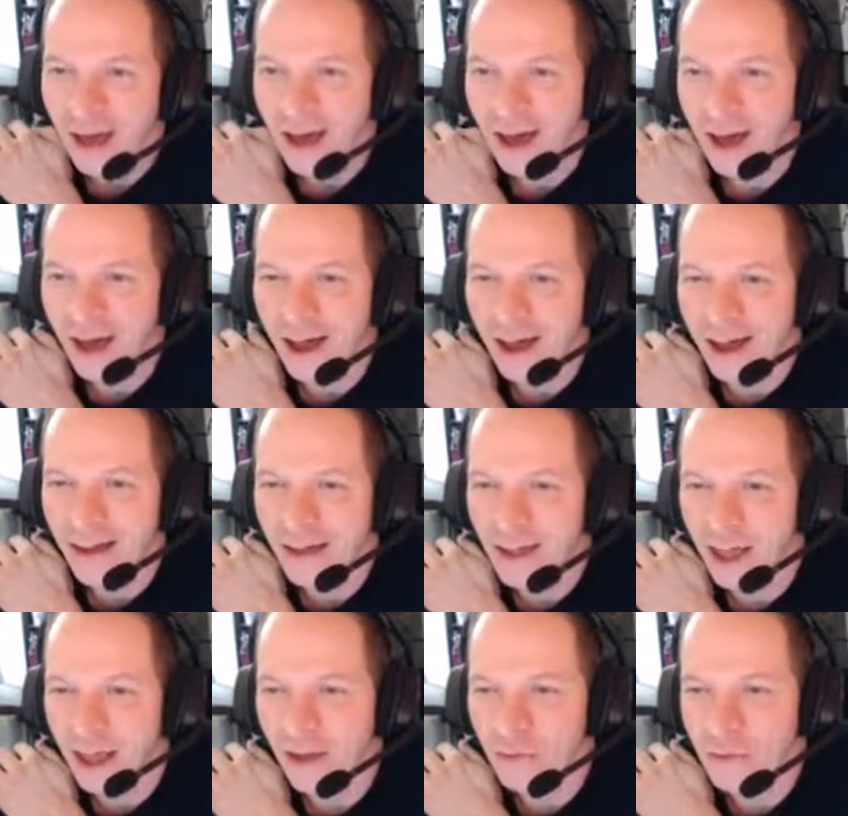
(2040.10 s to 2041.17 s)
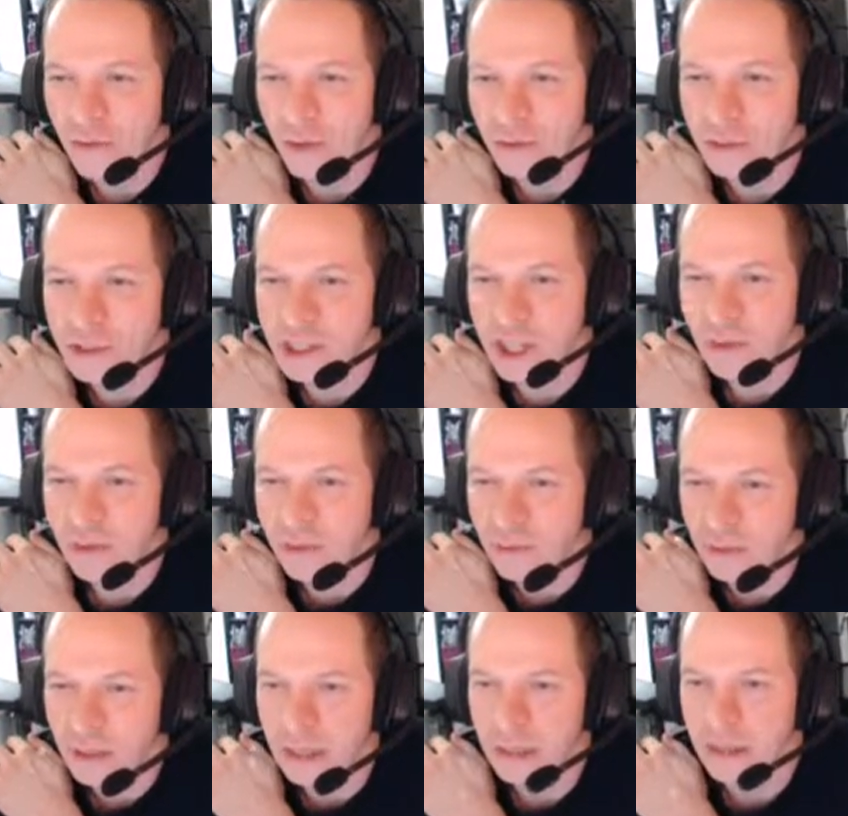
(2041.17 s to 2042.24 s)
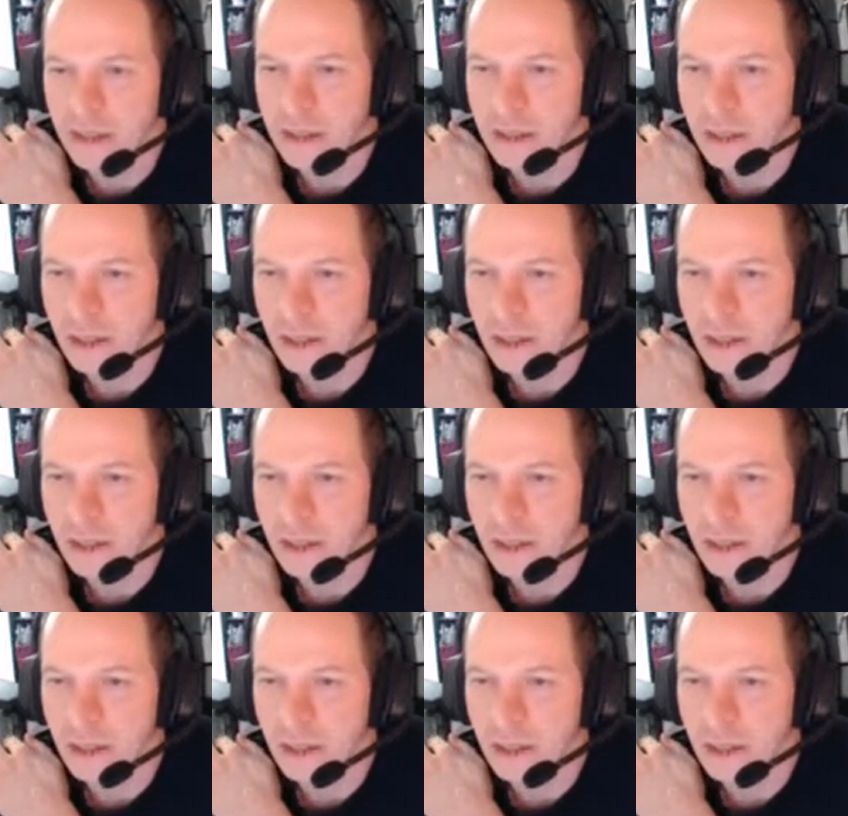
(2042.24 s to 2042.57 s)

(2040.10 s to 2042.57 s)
Uh, ever thought it was Gen 3?